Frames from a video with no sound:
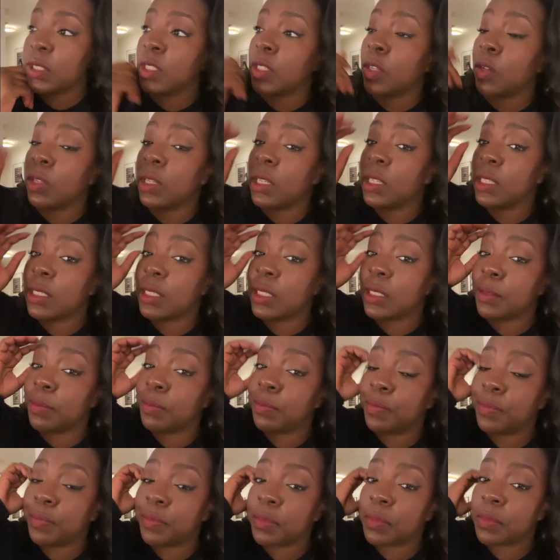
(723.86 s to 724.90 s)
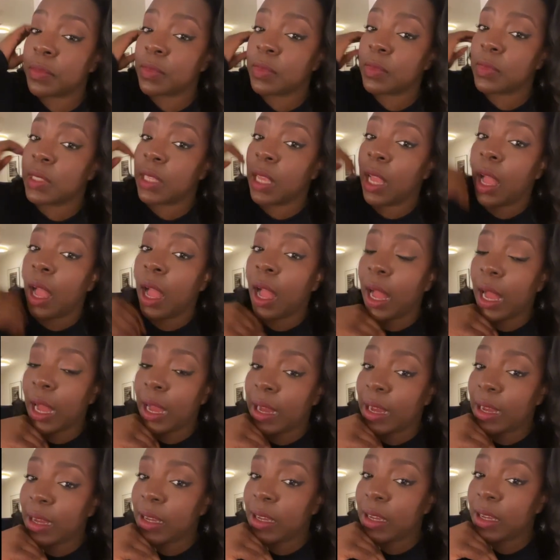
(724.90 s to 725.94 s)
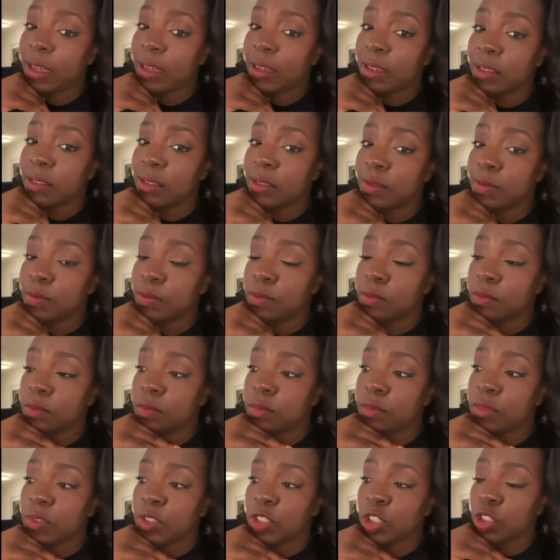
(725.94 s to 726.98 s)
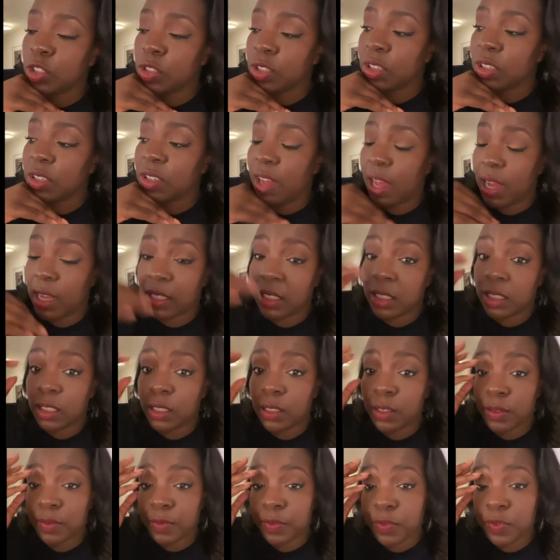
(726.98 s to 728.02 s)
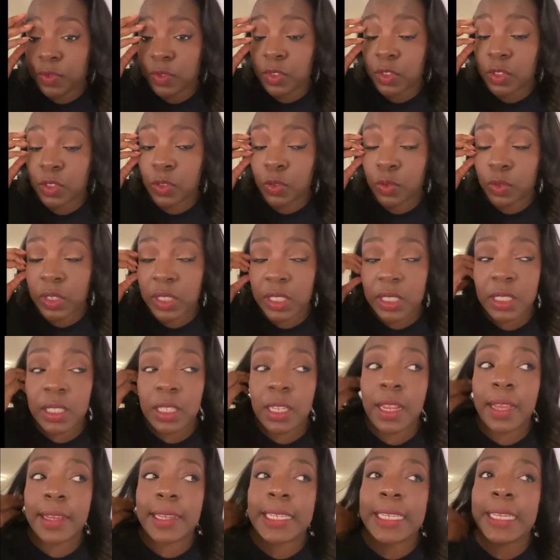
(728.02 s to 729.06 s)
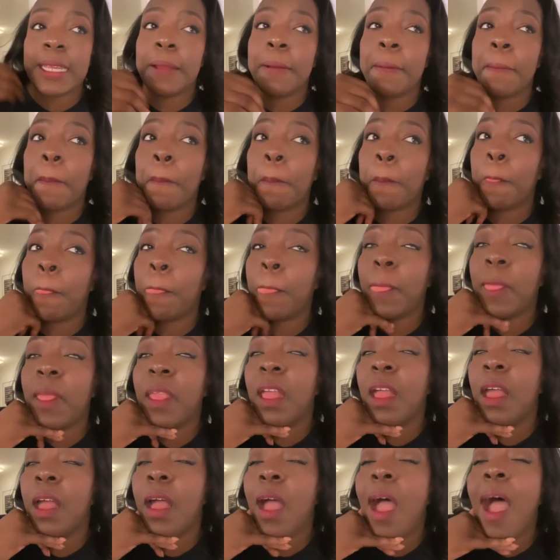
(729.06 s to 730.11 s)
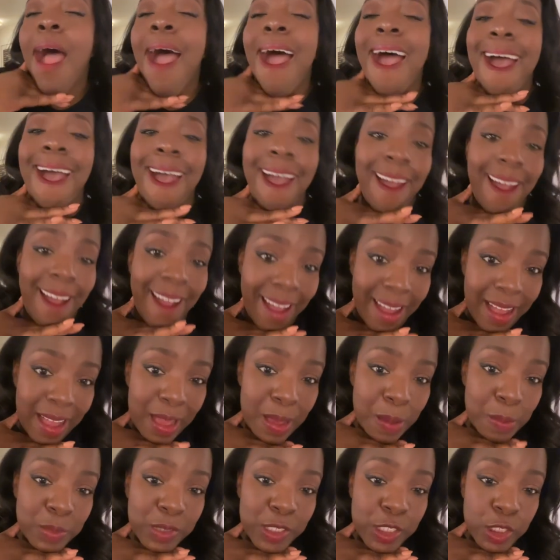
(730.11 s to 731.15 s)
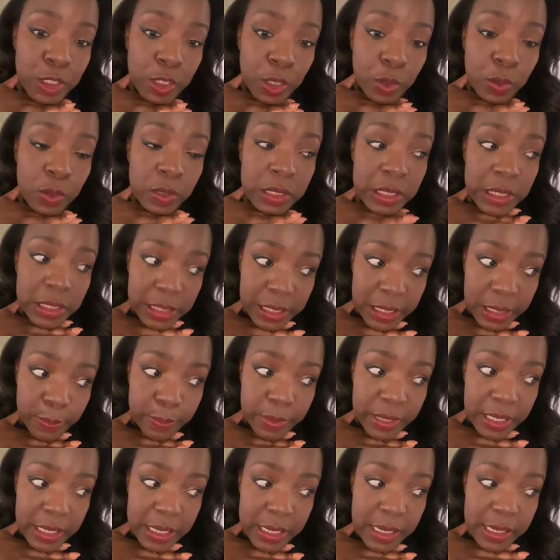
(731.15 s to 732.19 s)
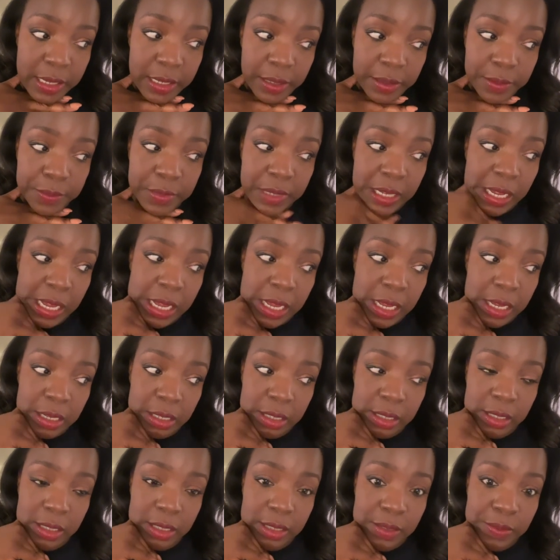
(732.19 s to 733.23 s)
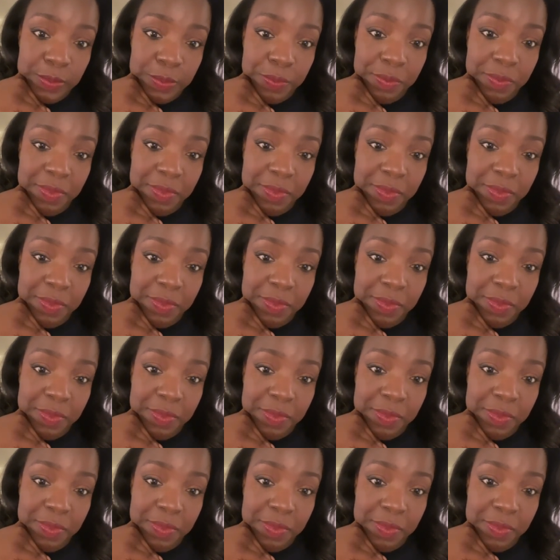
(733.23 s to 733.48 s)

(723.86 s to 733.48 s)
So listen, I took lots of stories today. I'm so sleepy and